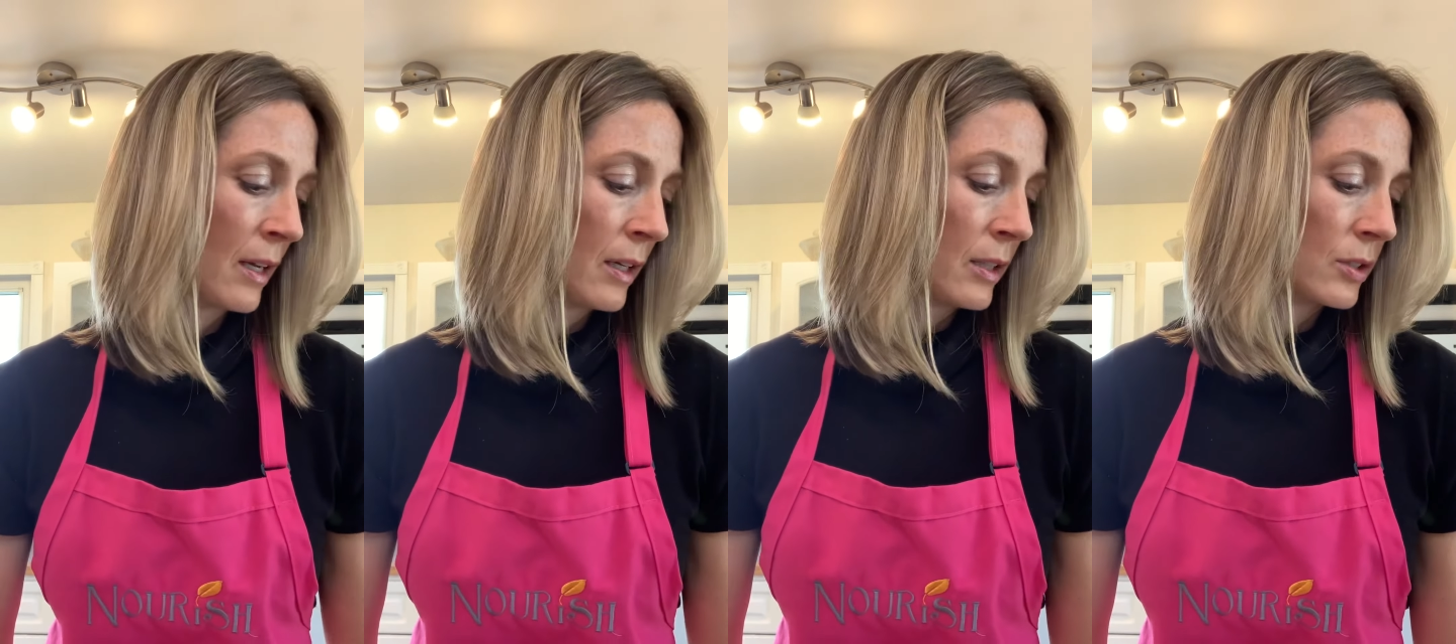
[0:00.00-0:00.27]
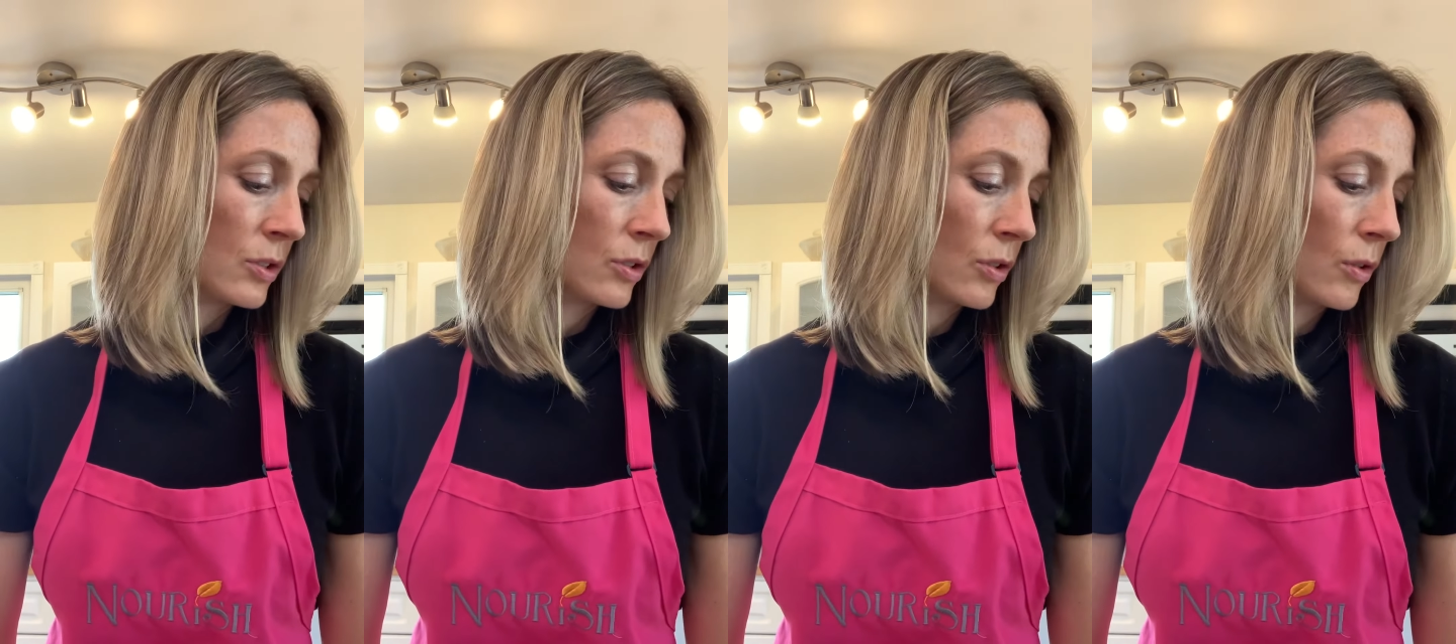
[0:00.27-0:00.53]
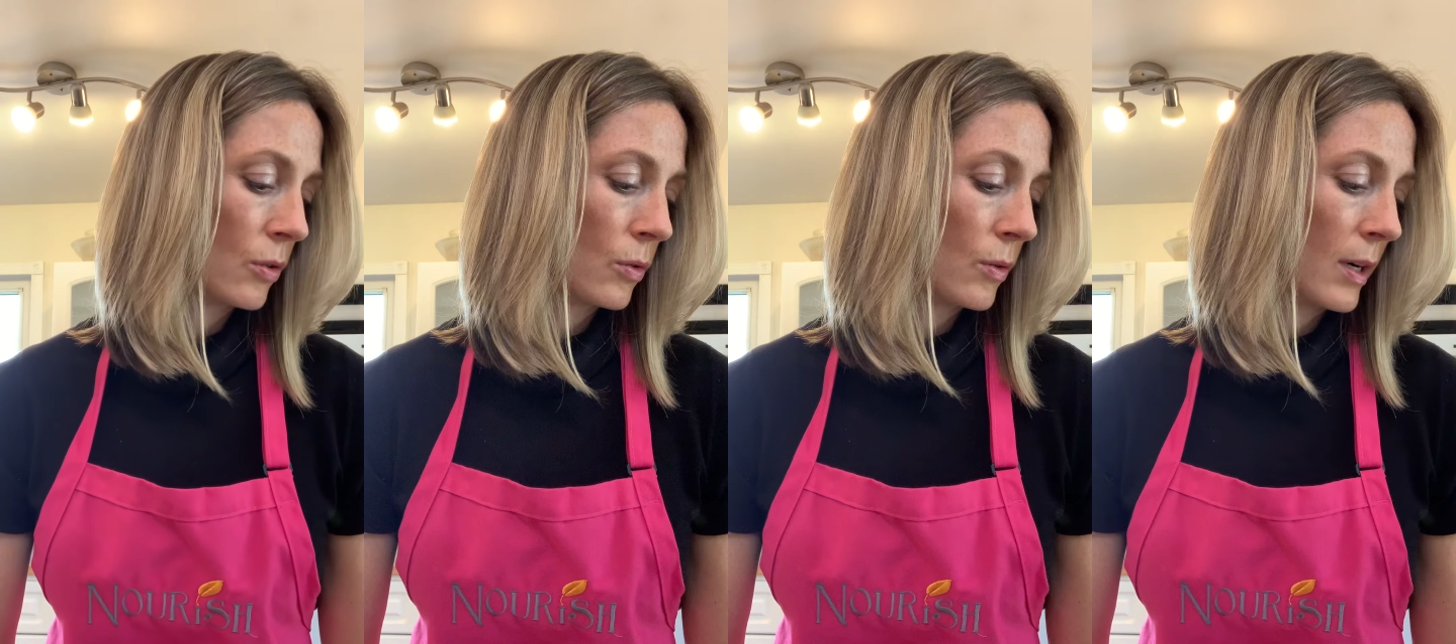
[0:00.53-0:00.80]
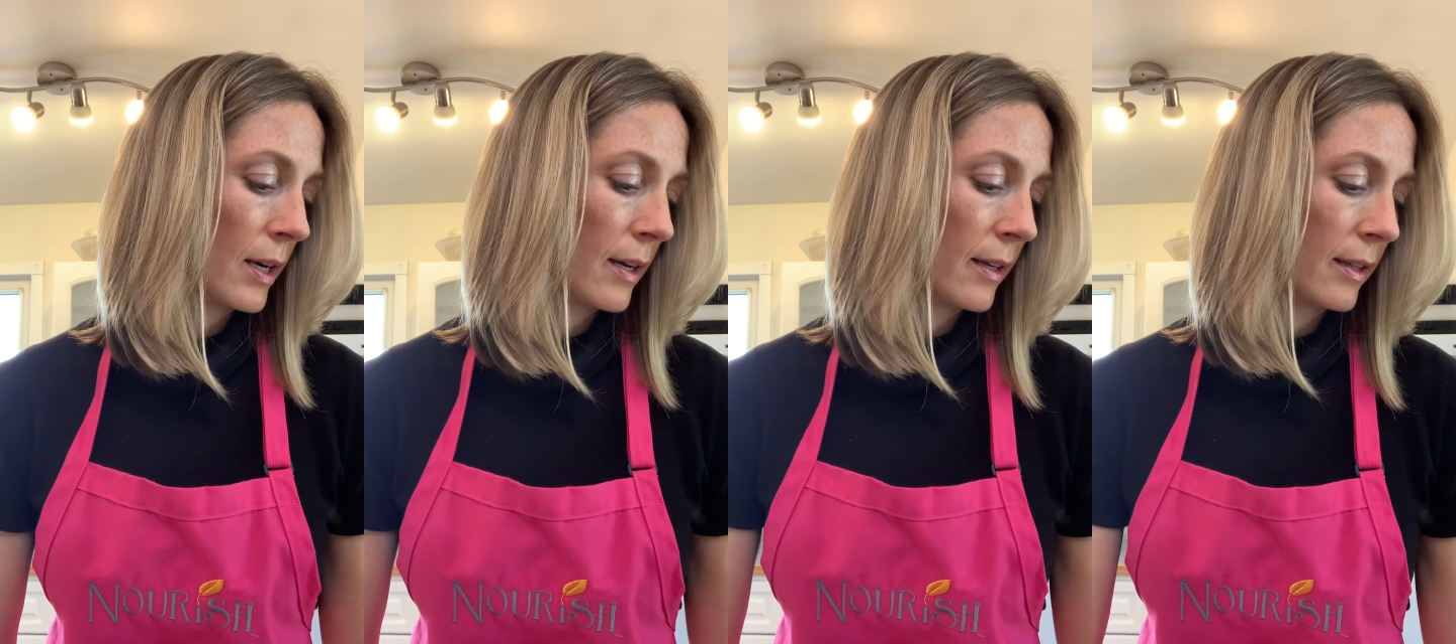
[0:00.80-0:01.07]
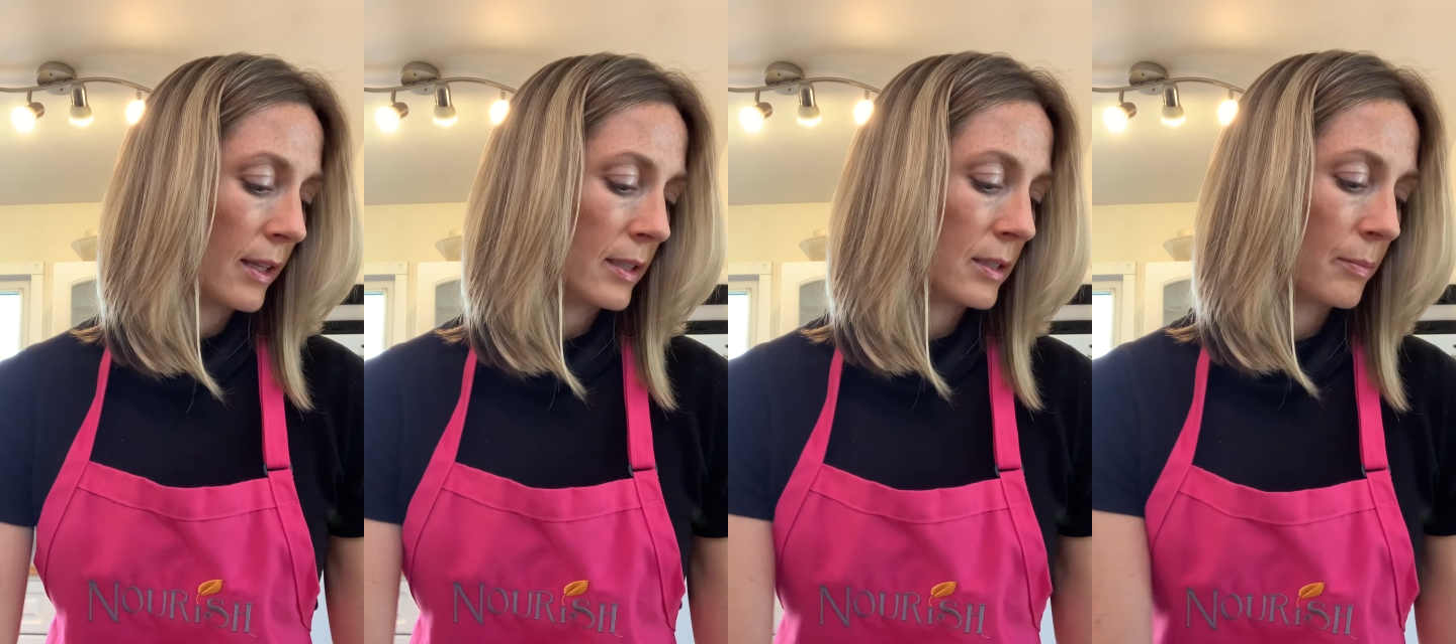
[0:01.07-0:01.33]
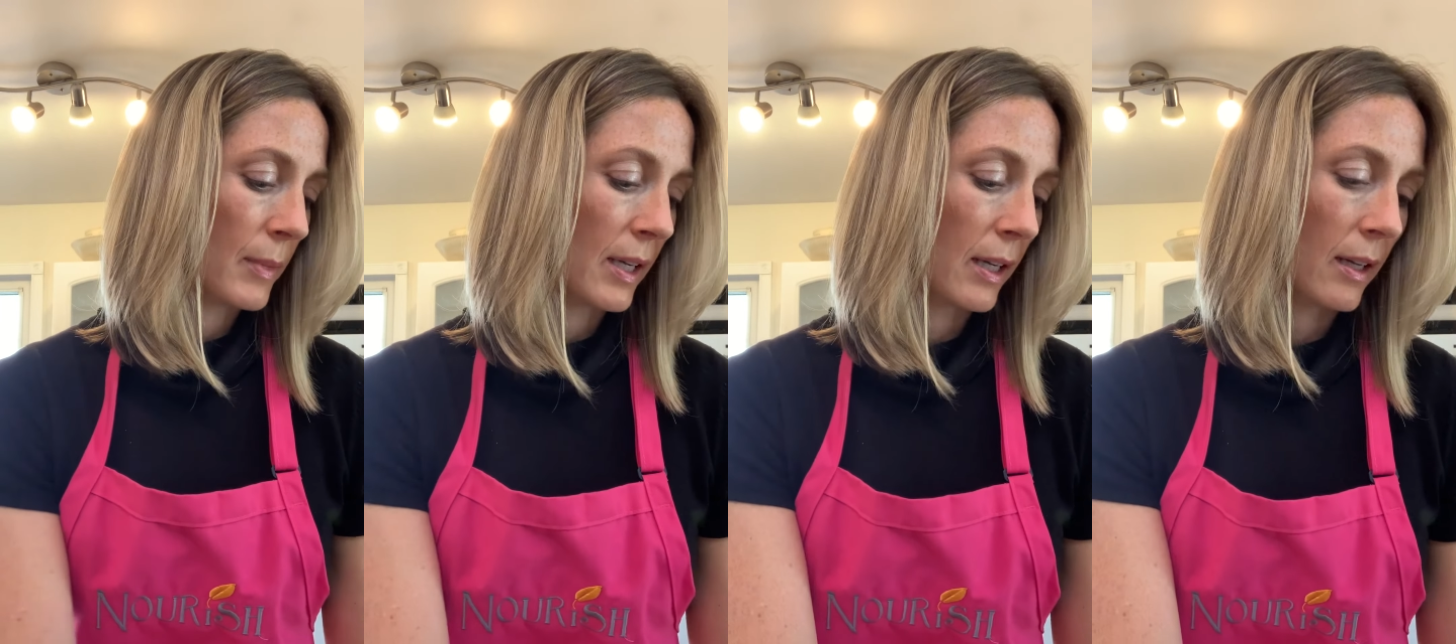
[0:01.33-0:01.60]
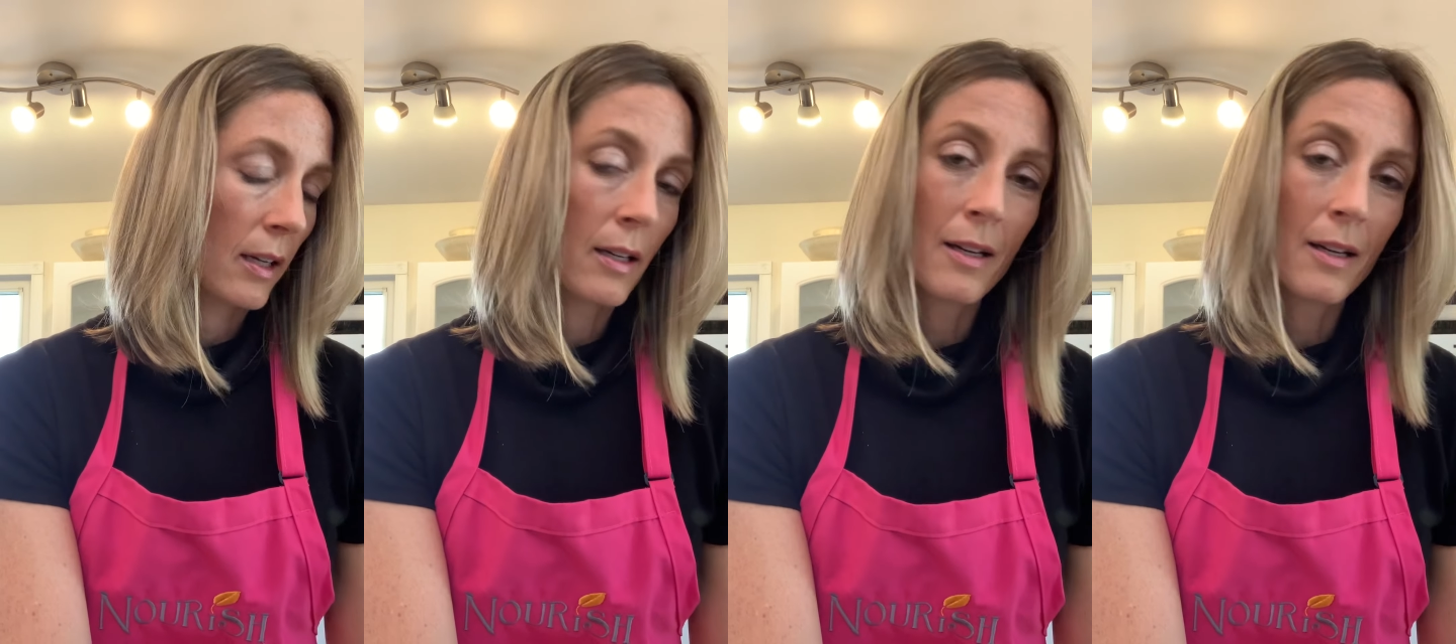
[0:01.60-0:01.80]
So that's my